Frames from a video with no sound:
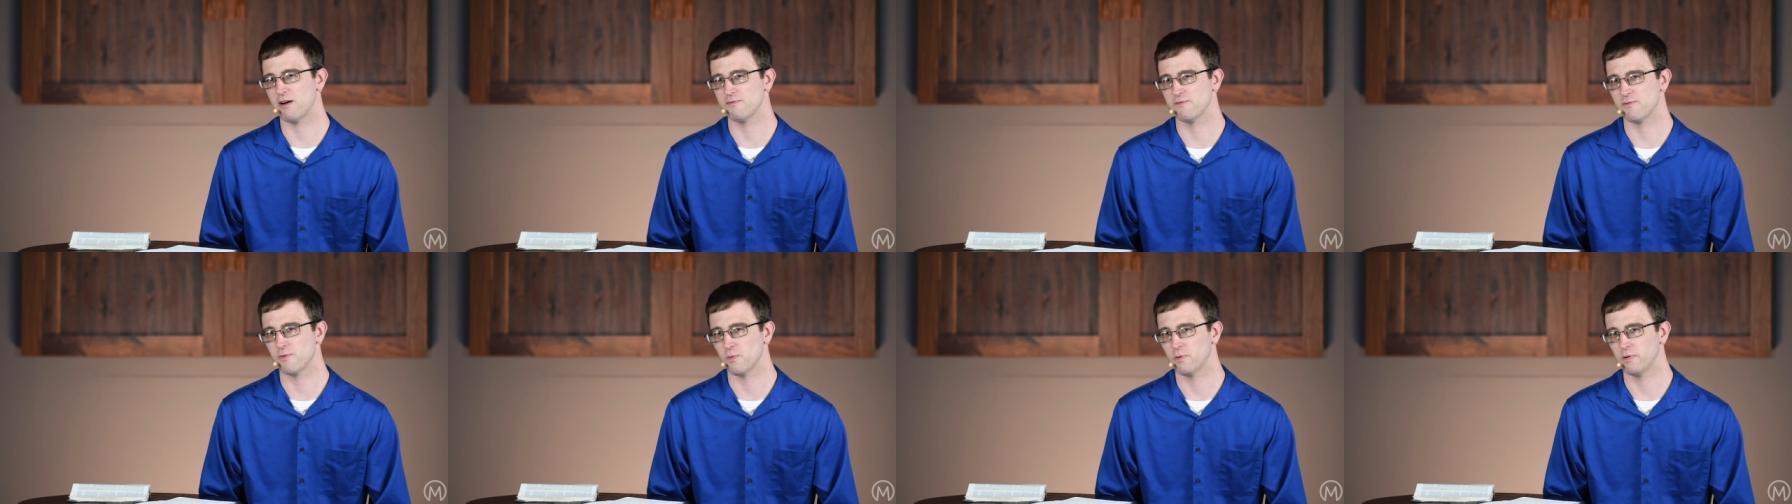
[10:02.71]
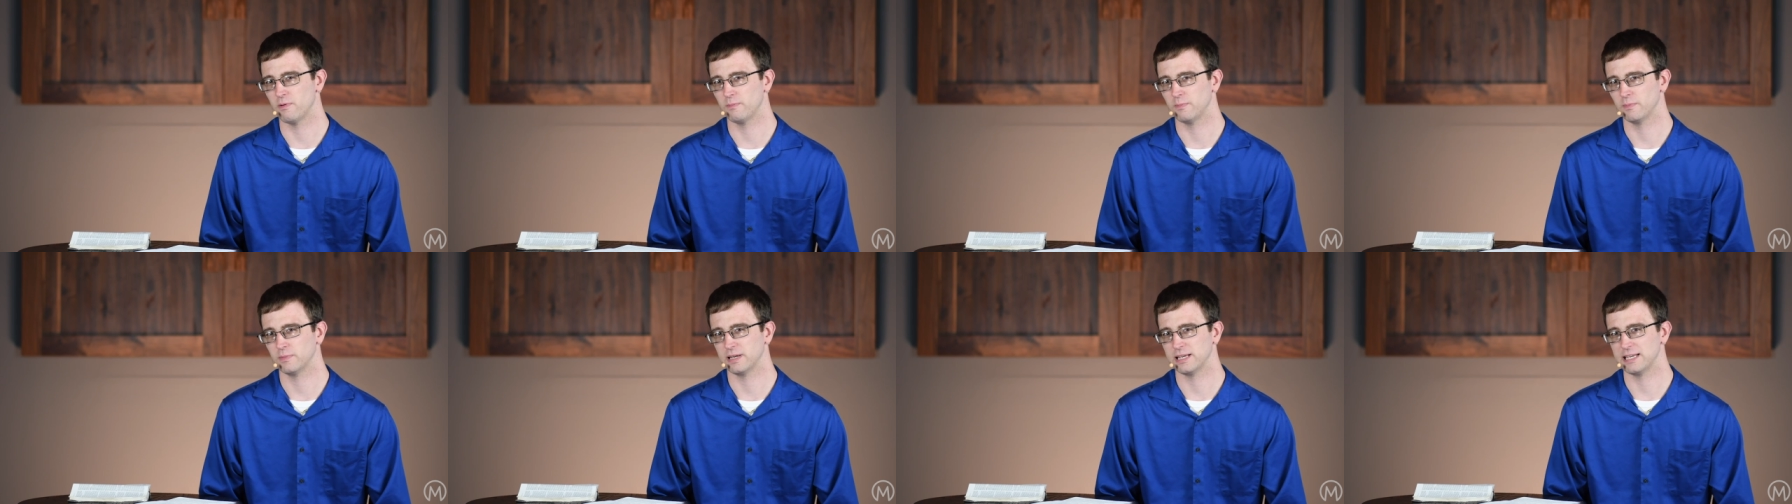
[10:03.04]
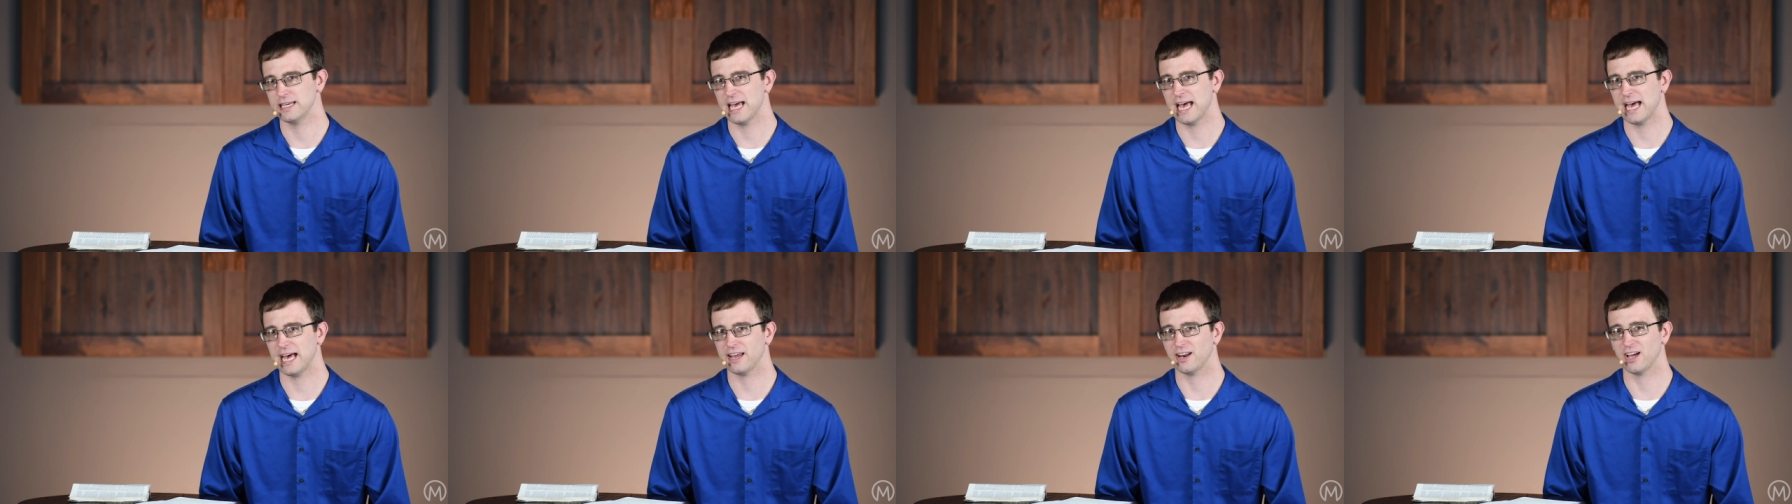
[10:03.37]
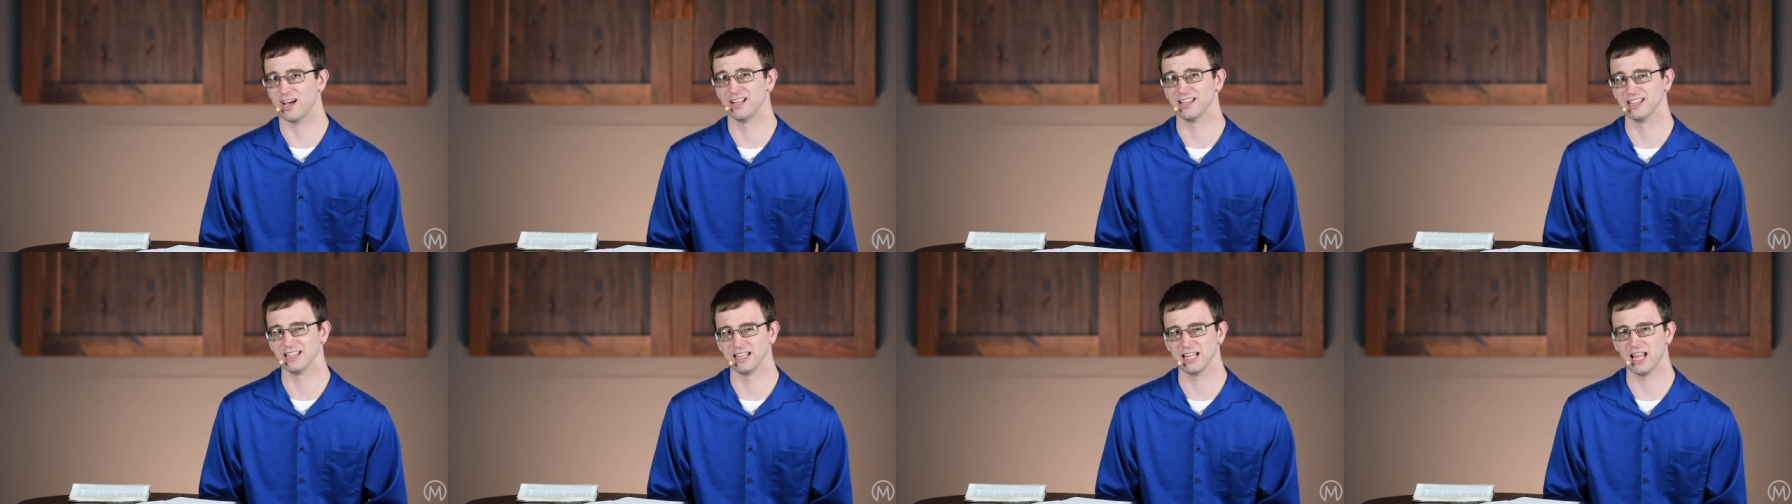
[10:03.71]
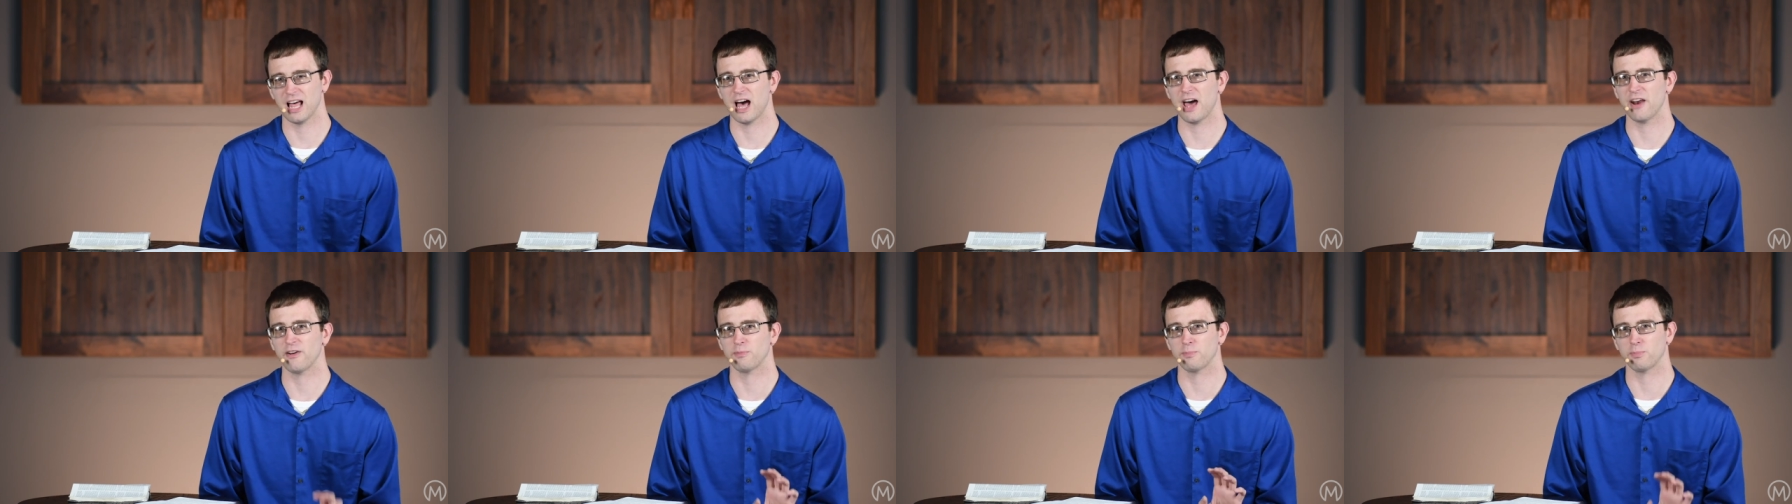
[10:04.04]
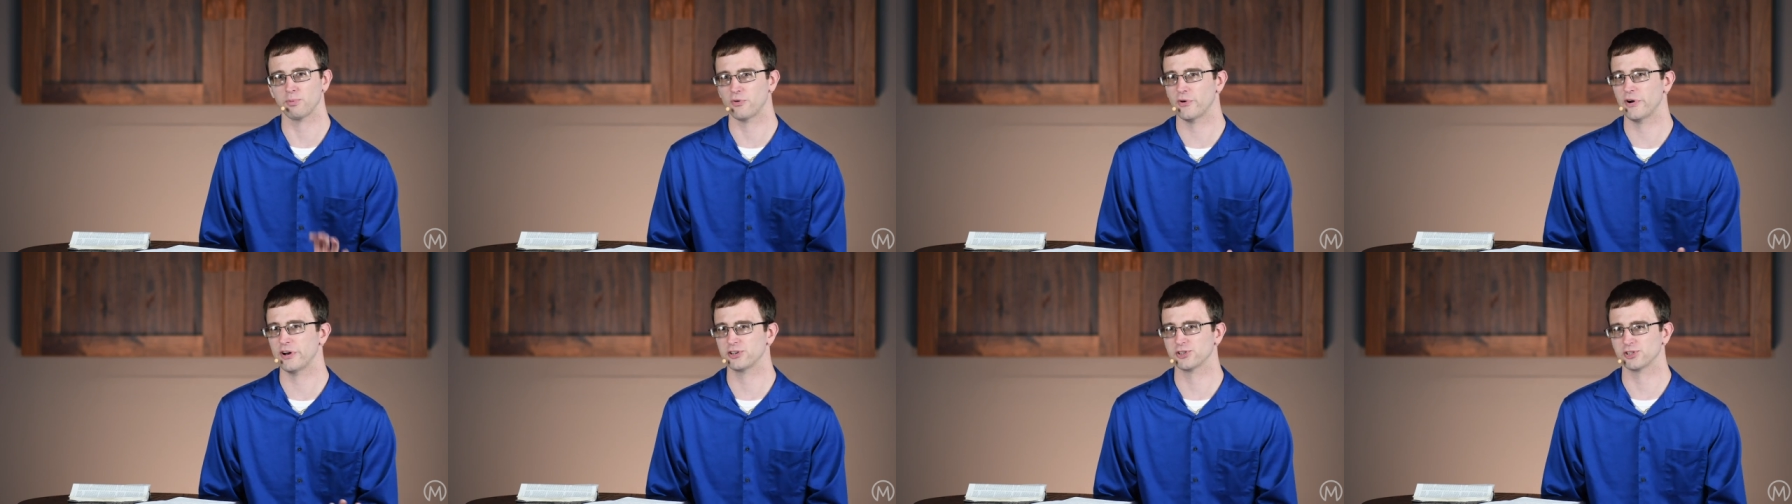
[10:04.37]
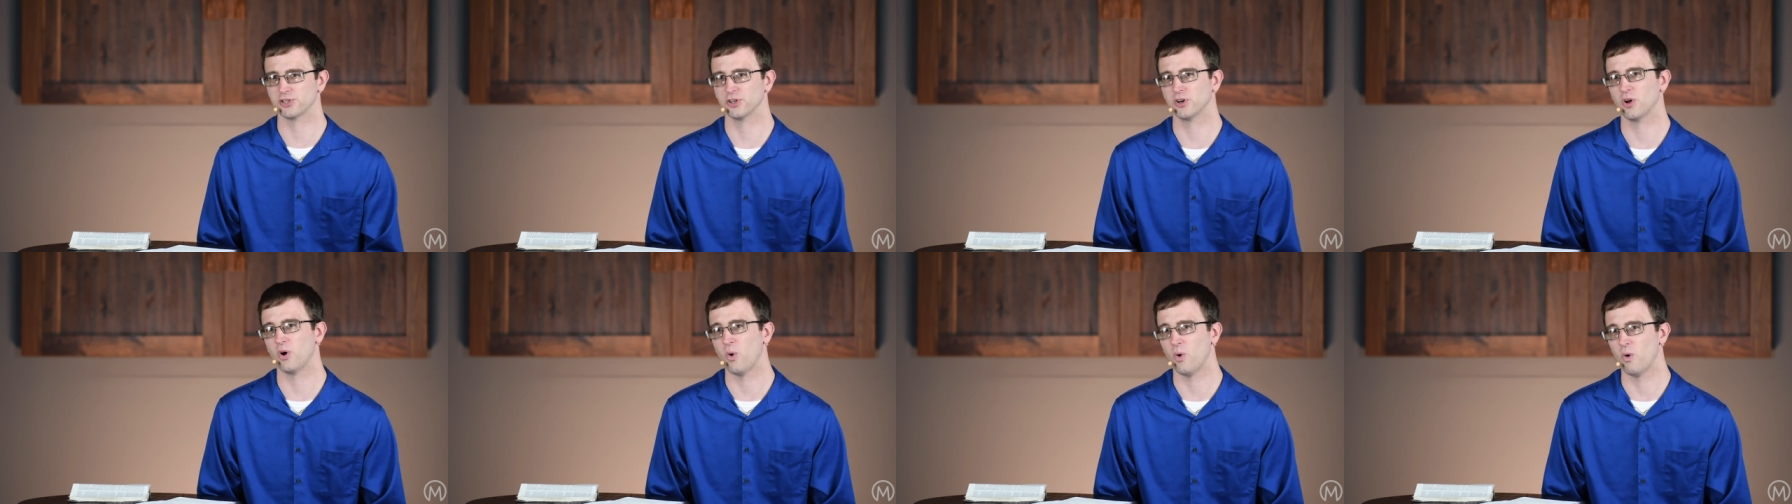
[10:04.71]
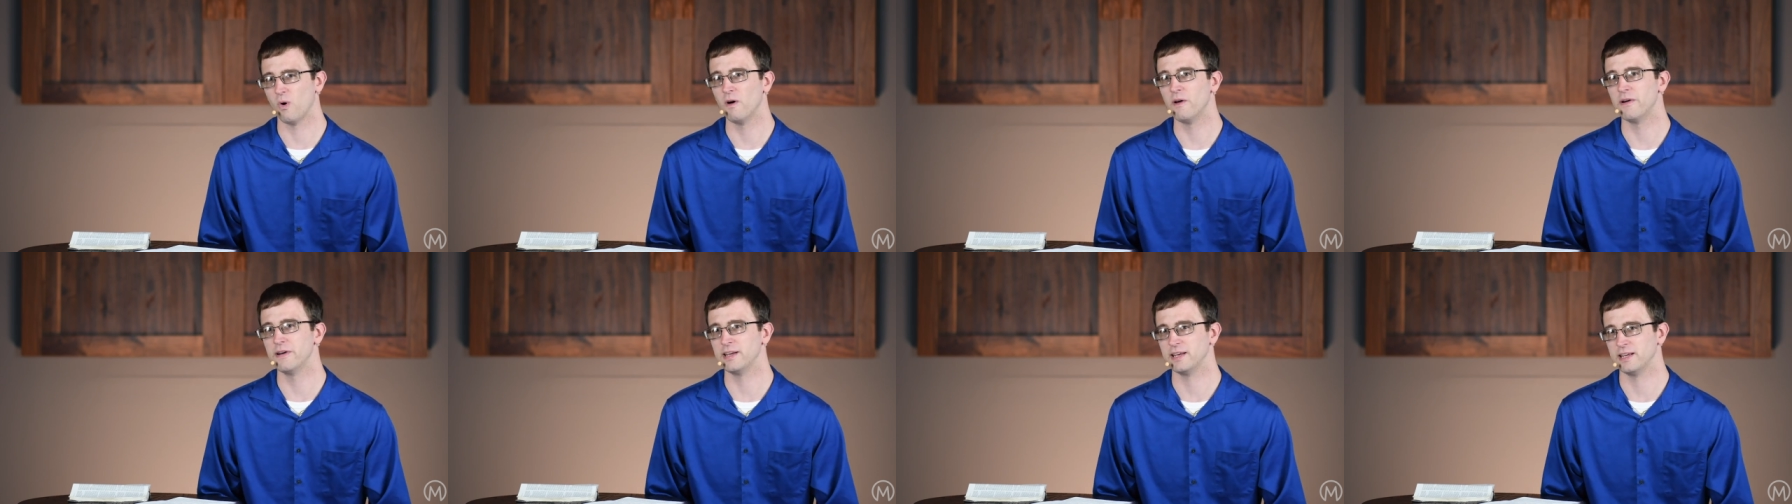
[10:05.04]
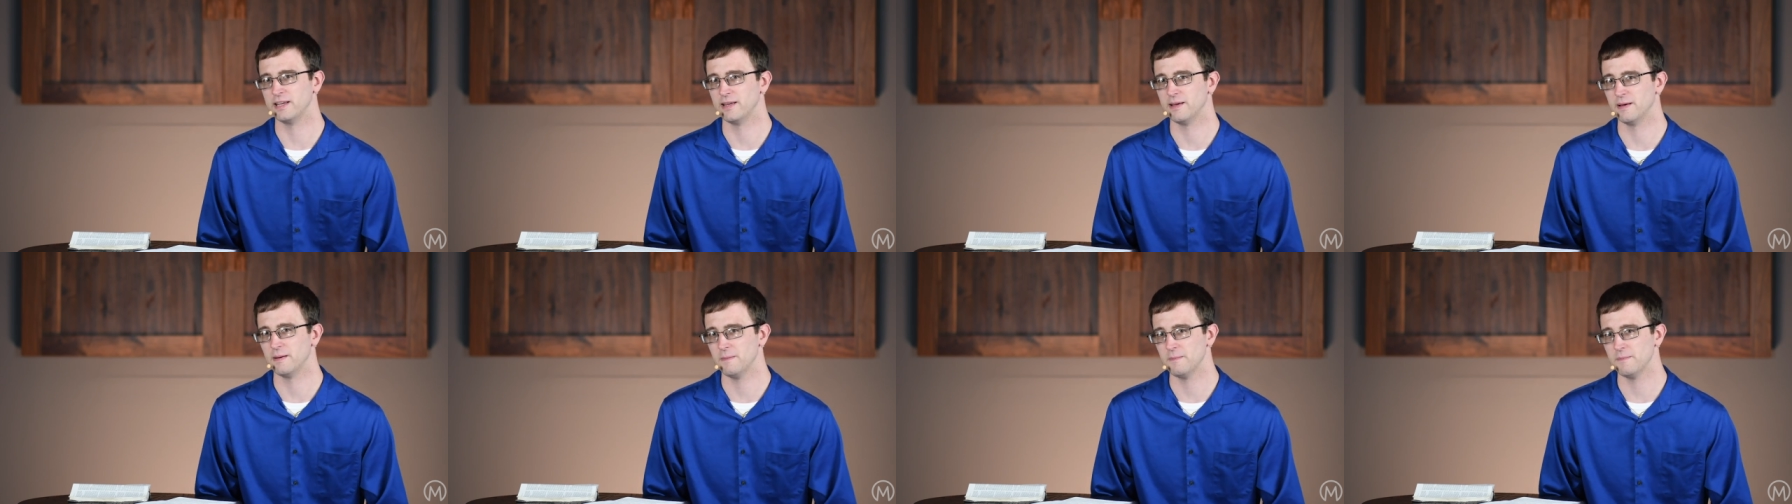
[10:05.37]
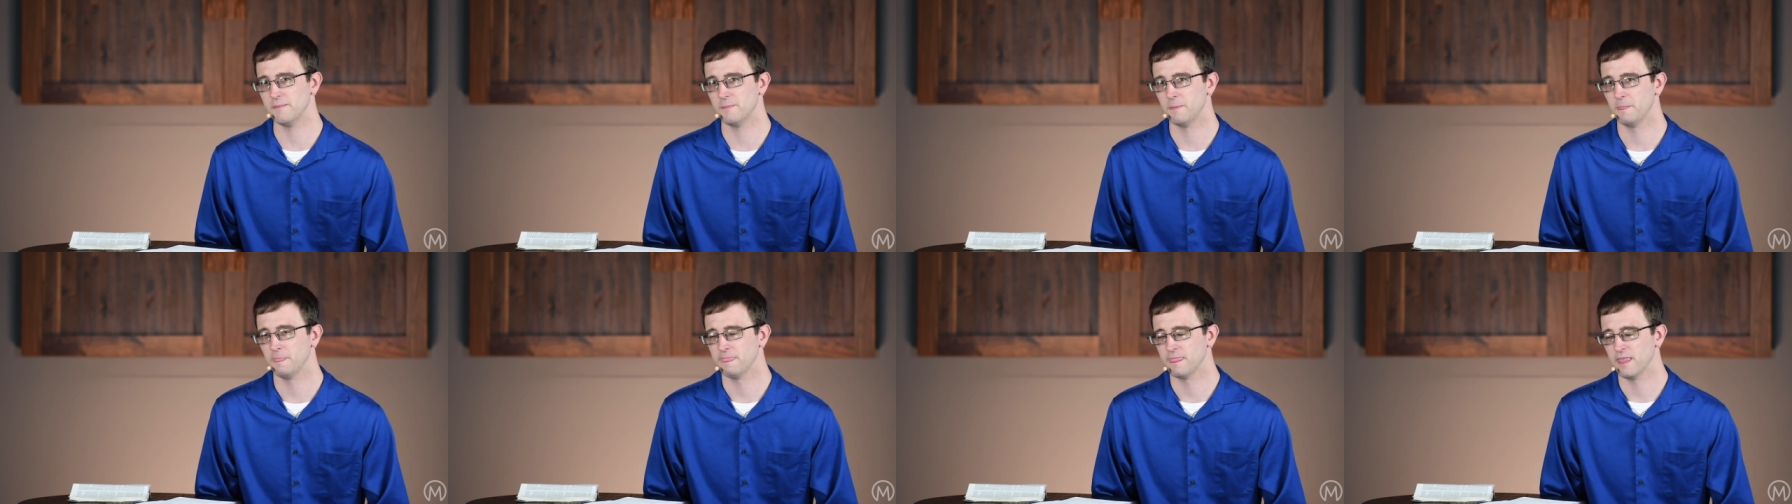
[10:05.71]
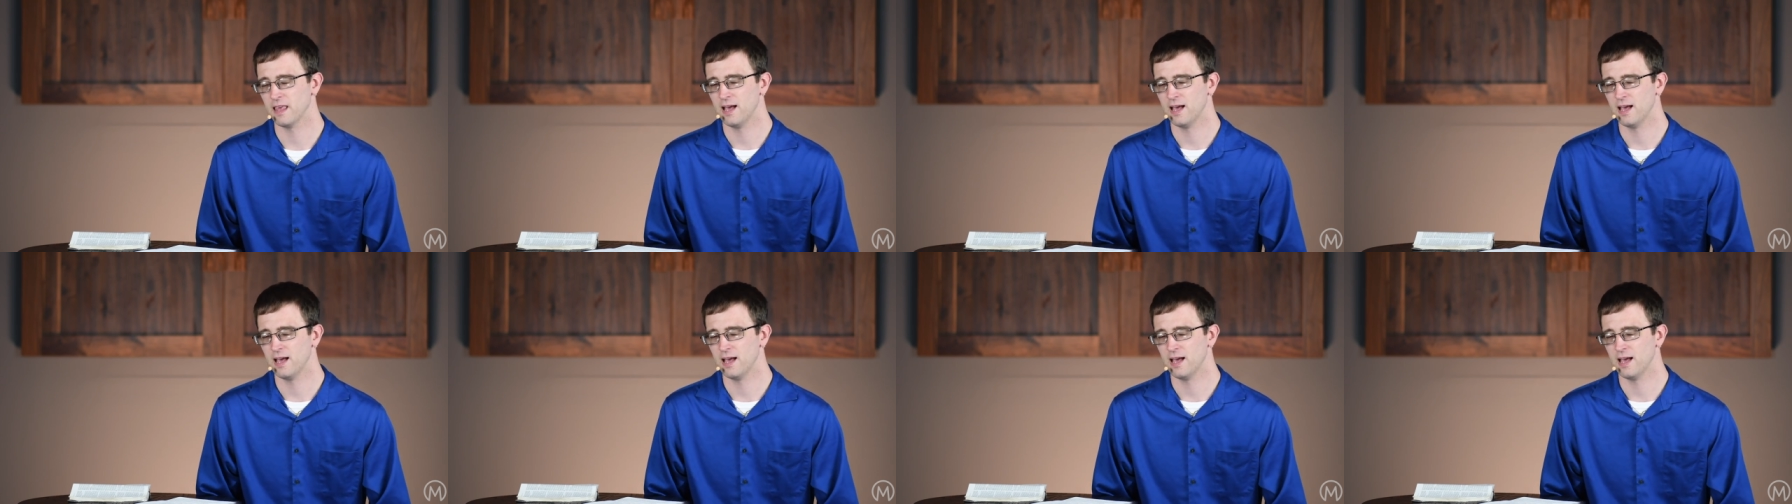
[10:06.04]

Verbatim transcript: out for him. He had a lot of pressure on him